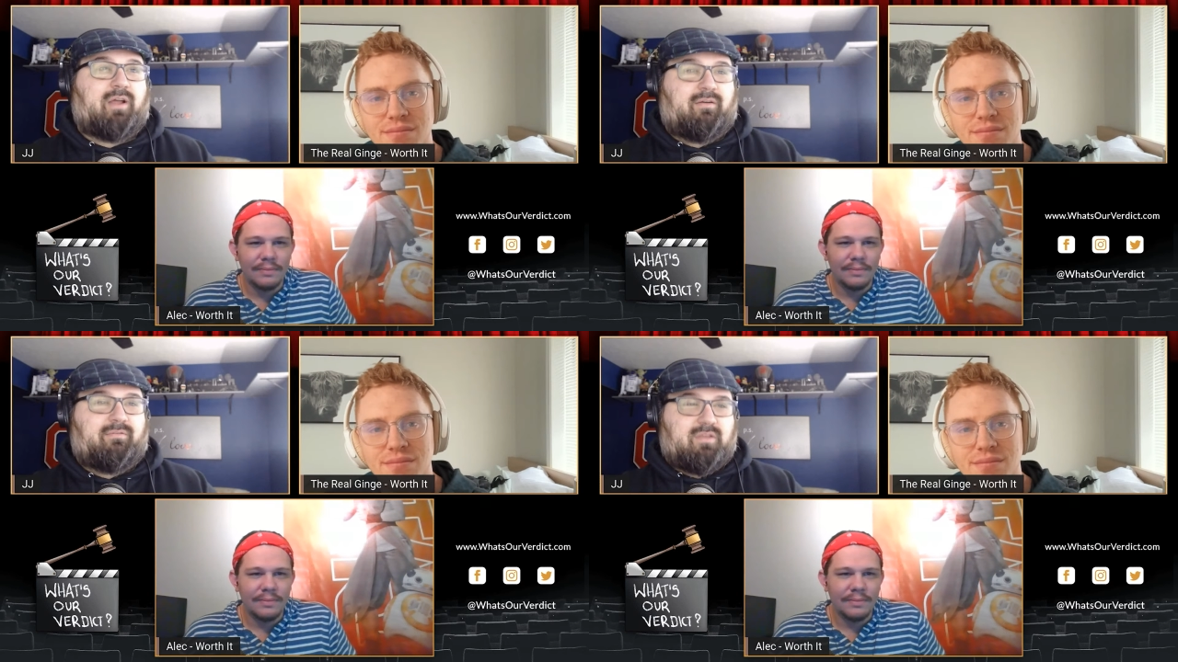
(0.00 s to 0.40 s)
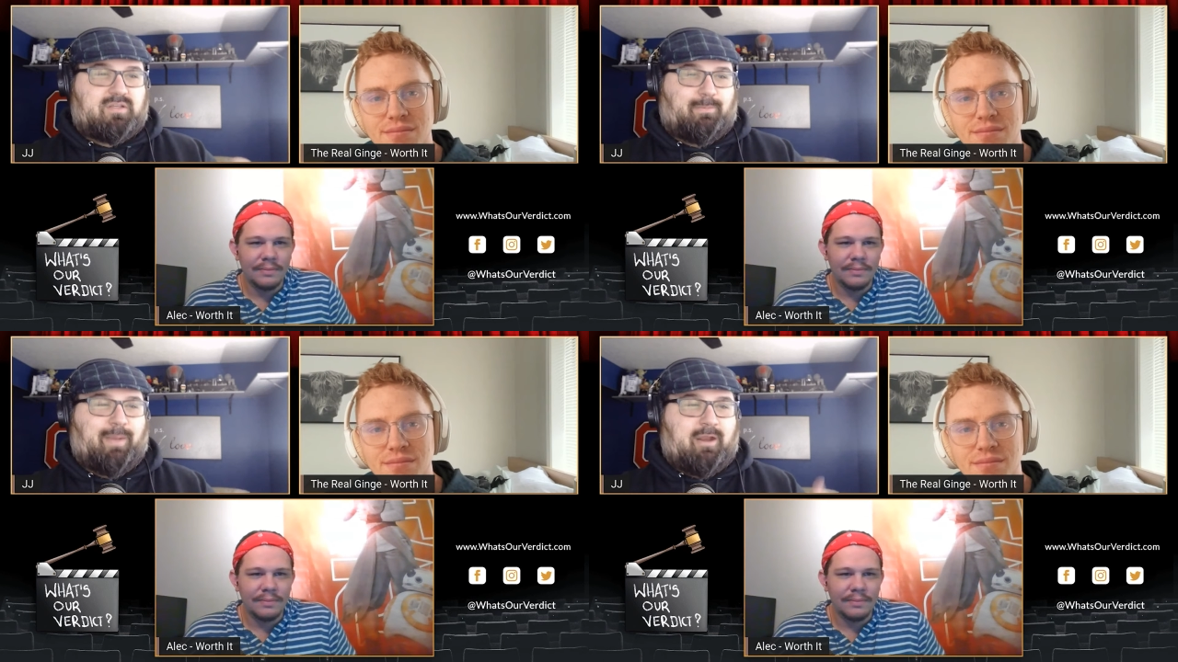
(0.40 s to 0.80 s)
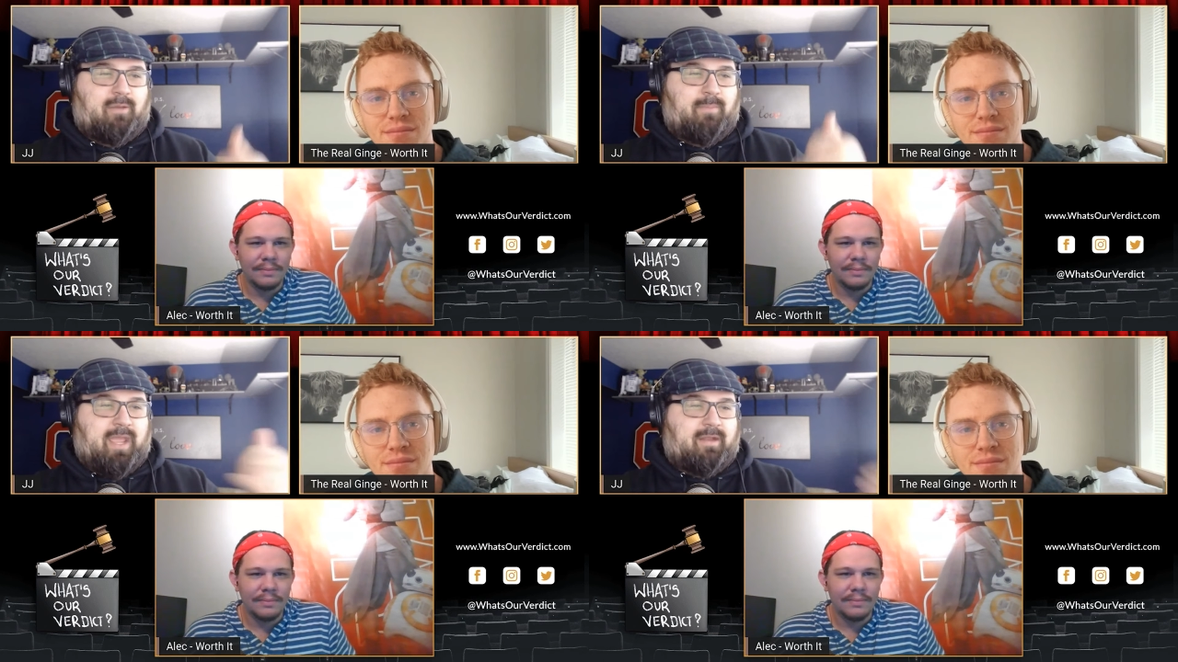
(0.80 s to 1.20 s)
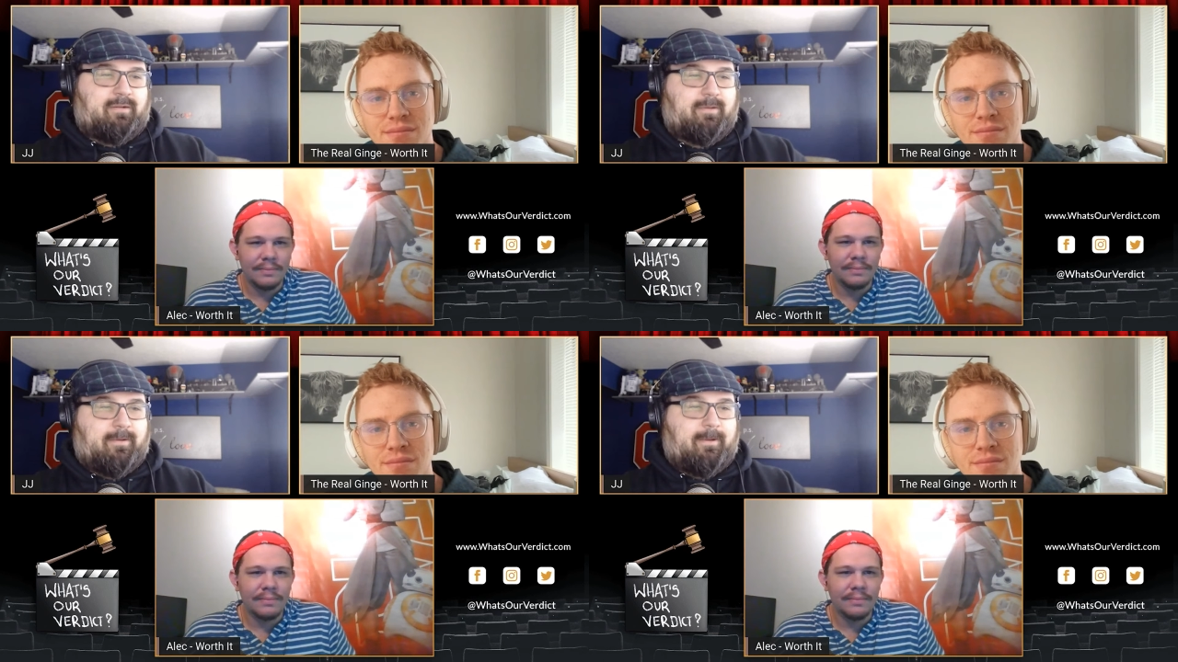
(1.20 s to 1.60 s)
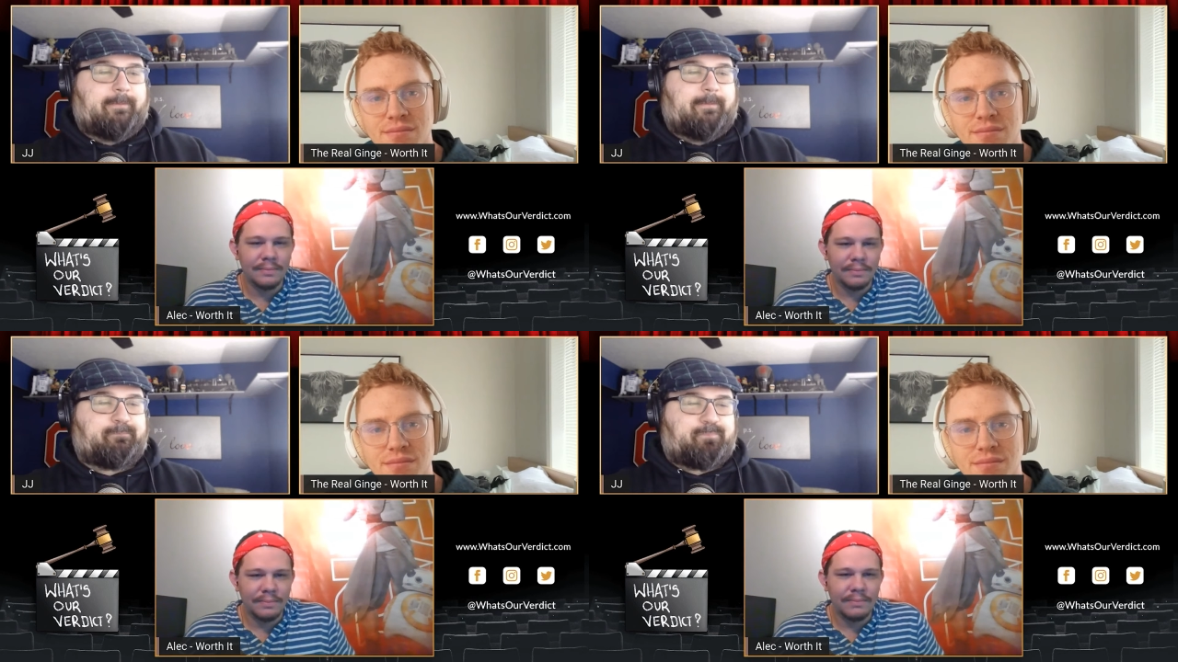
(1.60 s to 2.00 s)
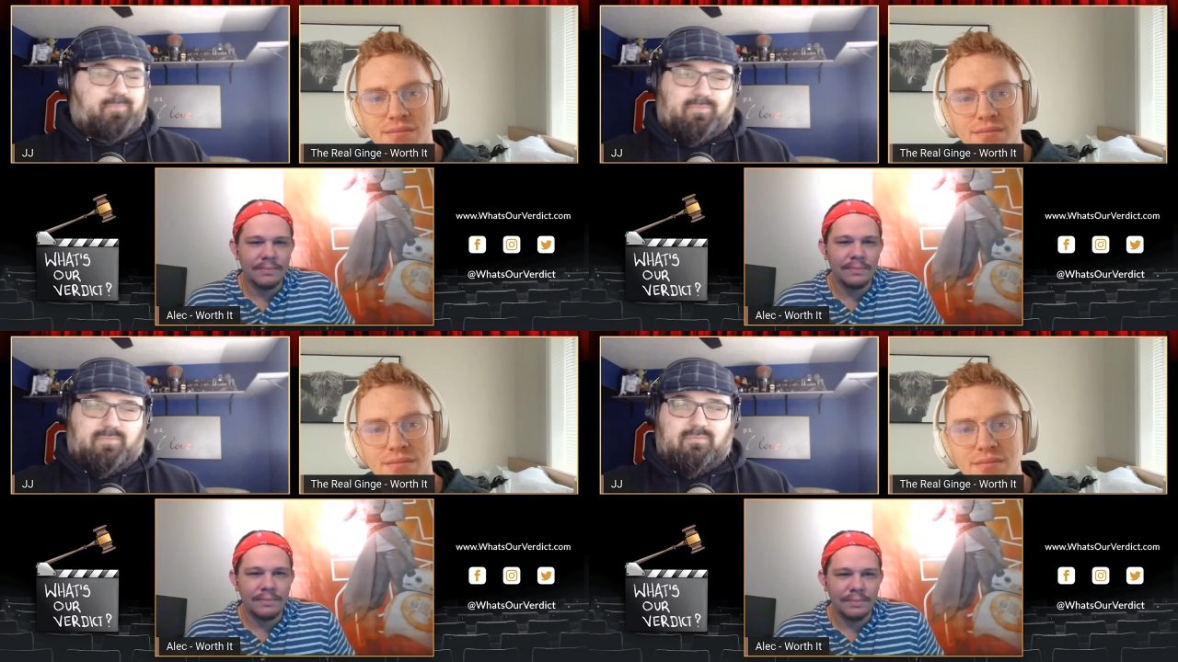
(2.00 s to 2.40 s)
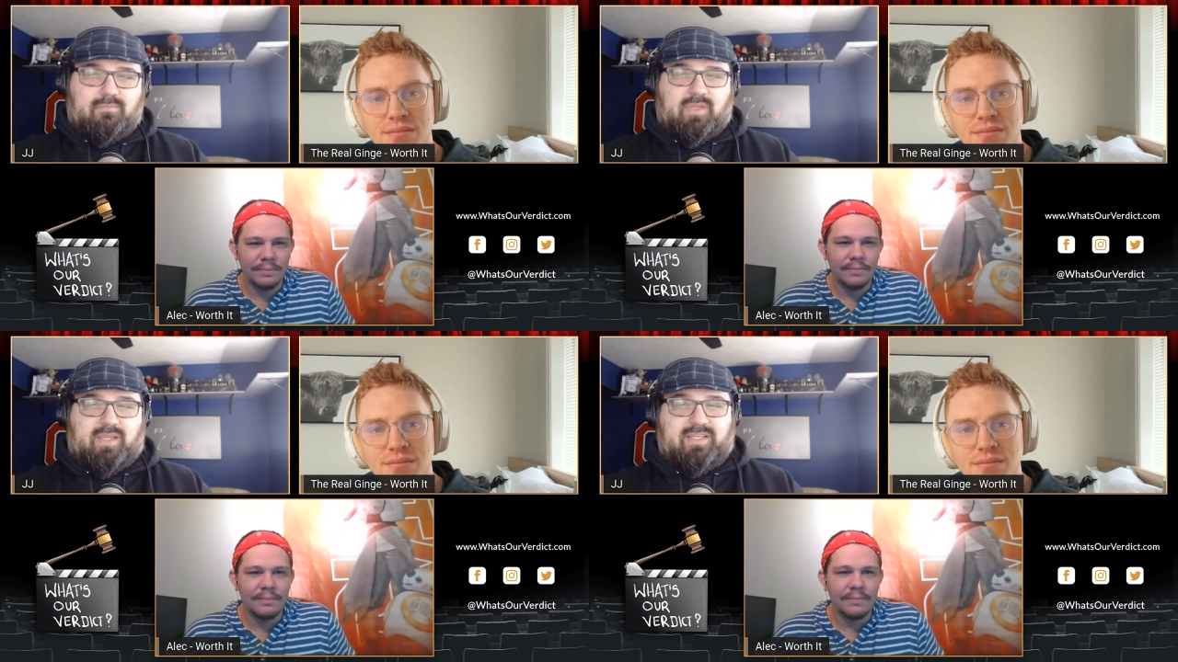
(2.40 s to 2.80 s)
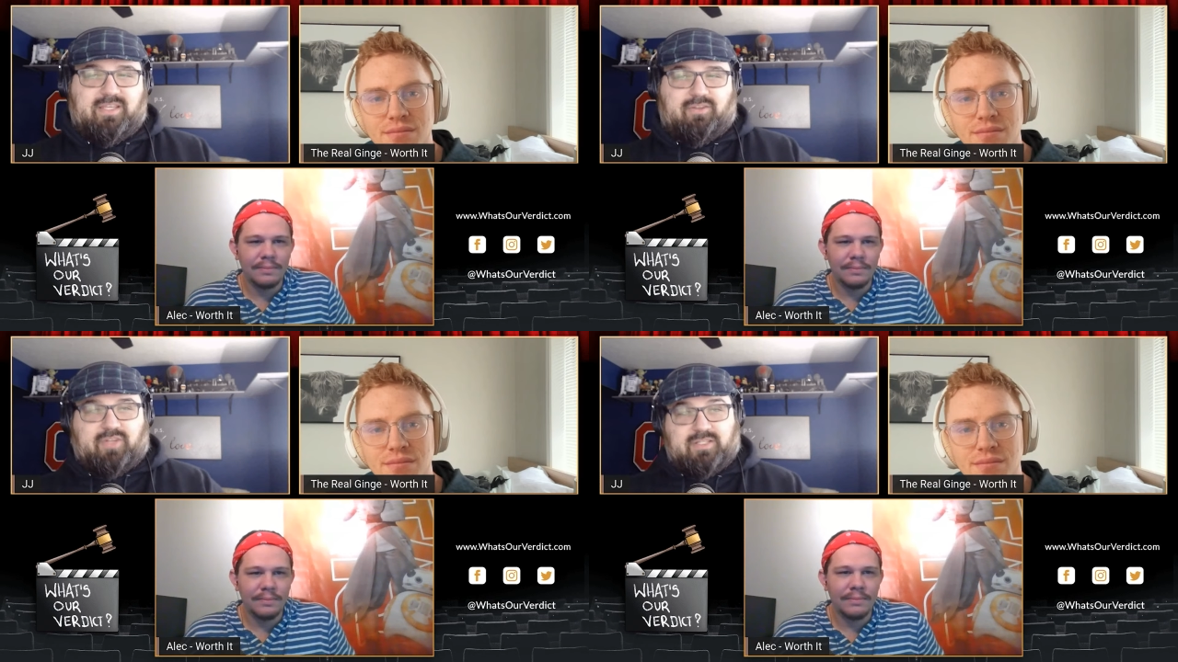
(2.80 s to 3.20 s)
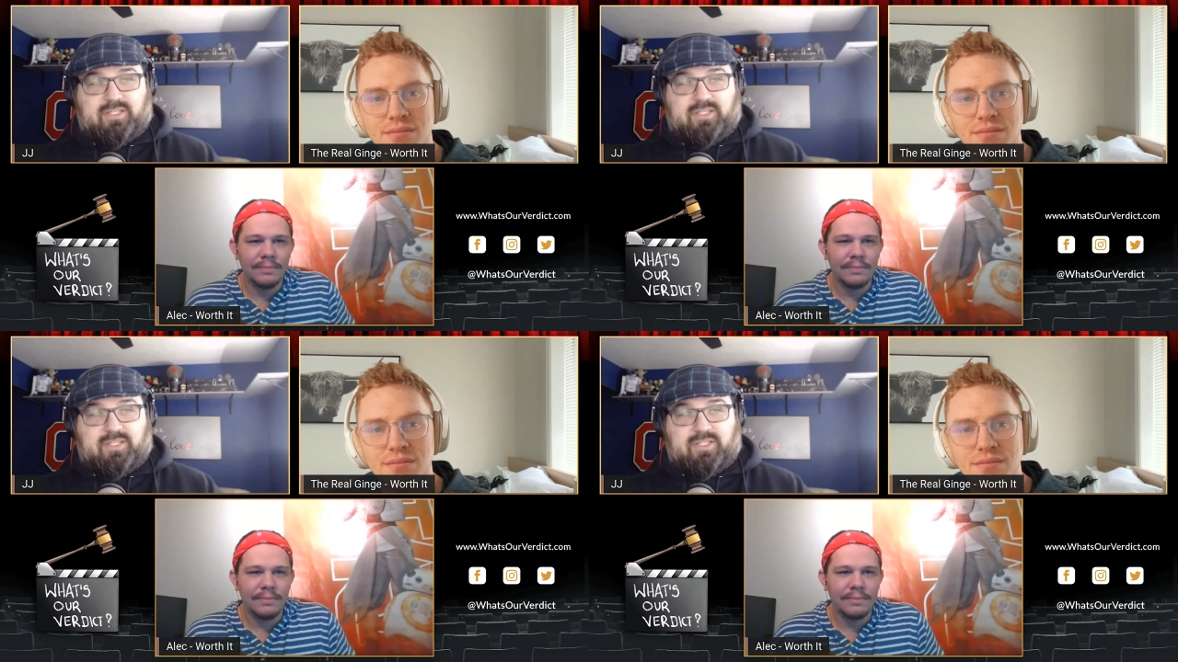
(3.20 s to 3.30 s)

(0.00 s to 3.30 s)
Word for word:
Speaker 1: of the Spider Man. He's either done